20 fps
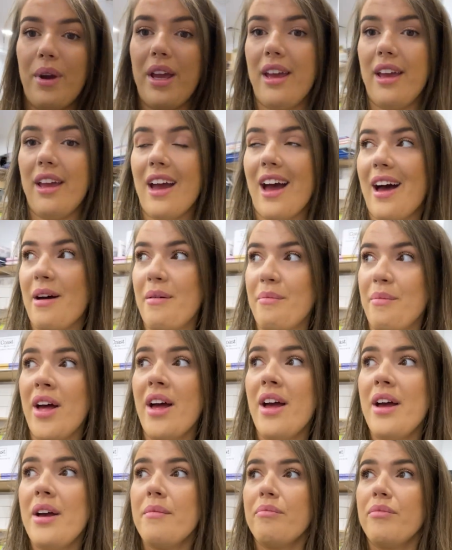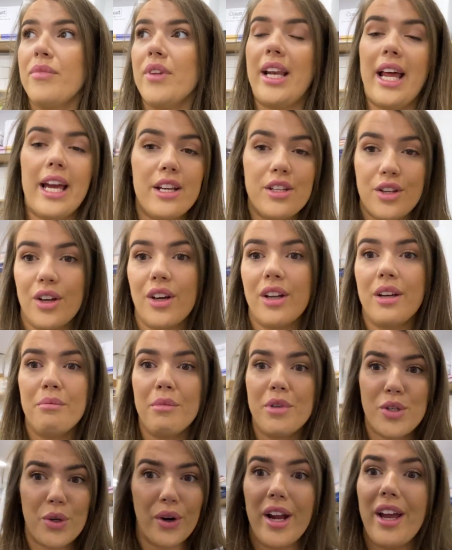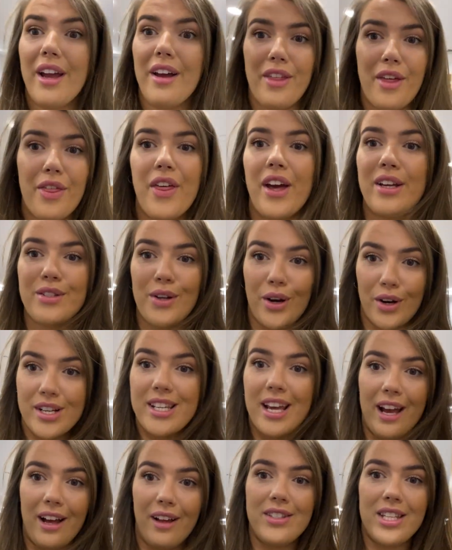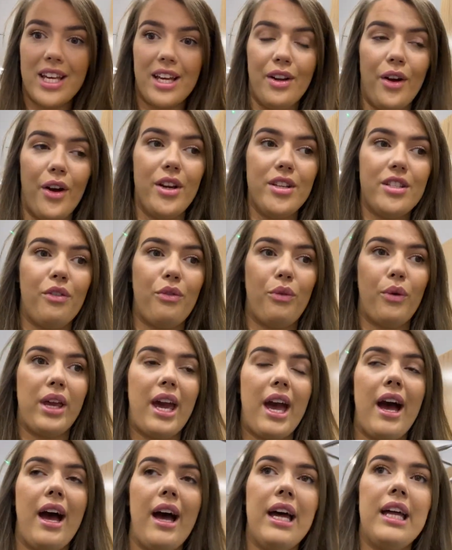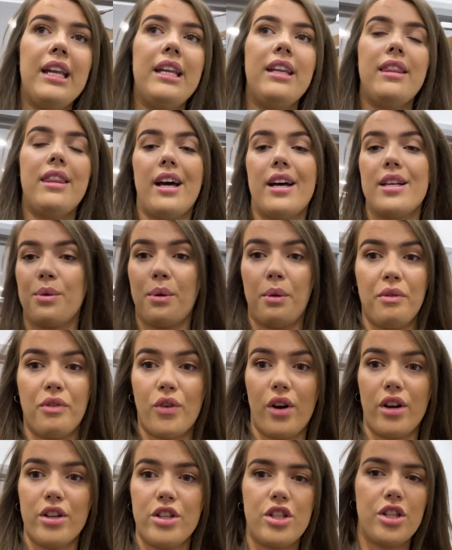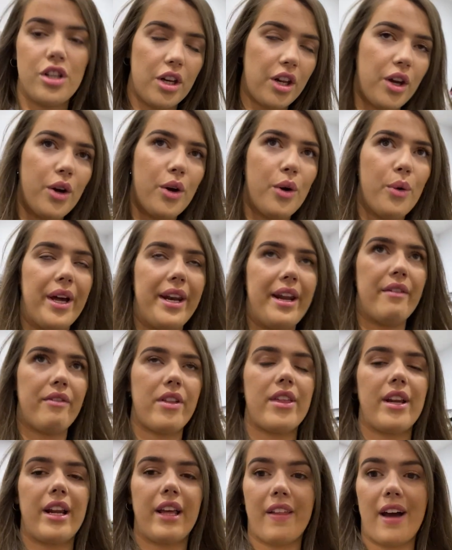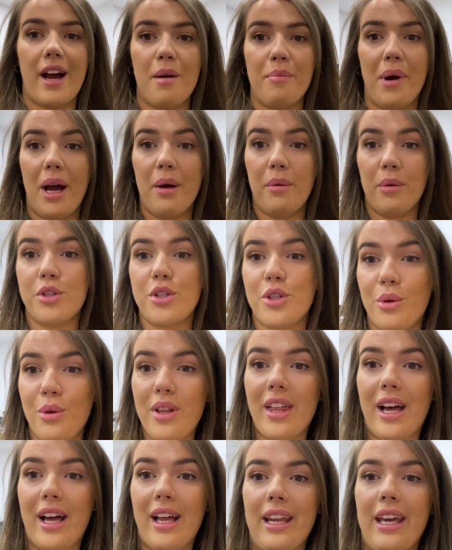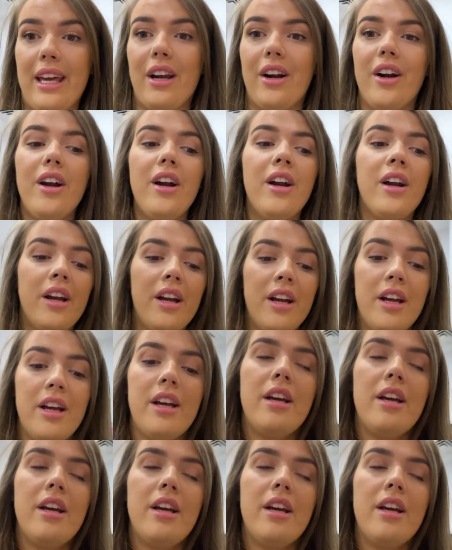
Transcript: We like doing majority of the things ourselves in-house if we can. That's where we've got a studio and everything like that, but I will show you that later.